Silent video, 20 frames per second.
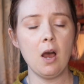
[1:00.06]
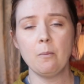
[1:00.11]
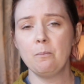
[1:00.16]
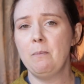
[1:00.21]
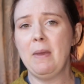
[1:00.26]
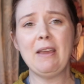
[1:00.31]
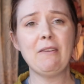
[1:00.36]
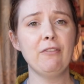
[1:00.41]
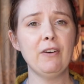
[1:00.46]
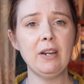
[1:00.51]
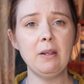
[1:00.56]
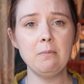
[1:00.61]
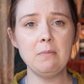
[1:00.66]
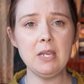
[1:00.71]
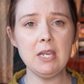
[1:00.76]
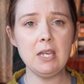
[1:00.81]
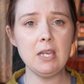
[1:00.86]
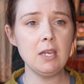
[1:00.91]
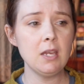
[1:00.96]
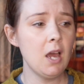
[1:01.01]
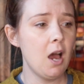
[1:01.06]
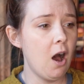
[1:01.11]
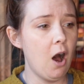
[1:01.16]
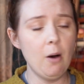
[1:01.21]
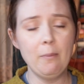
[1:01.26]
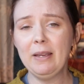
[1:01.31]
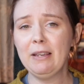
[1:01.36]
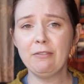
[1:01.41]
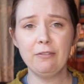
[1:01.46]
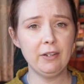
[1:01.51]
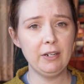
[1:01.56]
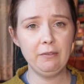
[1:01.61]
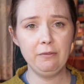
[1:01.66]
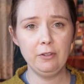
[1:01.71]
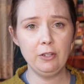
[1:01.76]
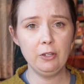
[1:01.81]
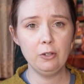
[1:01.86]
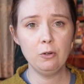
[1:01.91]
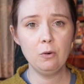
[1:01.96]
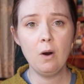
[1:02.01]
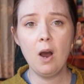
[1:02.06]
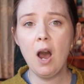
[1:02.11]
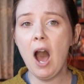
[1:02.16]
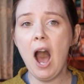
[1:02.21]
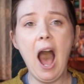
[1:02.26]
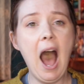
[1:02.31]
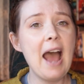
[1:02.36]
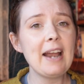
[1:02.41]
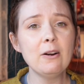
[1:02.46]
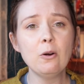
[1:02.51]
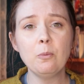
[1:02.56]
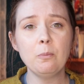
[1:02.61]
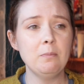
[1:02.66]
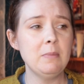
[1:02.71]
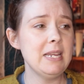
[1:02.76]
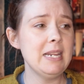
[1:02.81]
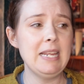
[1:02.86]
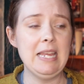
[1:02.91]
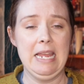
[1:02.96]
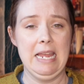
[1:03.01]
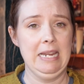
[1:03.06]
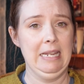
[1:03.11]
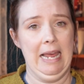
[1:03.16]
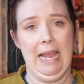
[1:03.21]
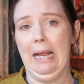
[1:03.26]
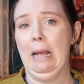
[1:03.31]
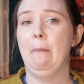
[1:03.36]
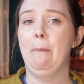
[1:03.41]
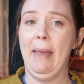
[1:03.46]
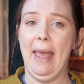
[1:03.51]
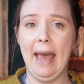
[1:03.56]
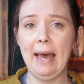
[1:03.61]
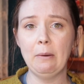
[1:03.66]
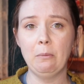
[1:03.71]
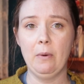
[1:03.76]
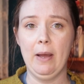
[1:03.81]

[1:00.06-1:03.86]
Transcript: make fun of me, I'll make fun of you. I don't mean it in a bad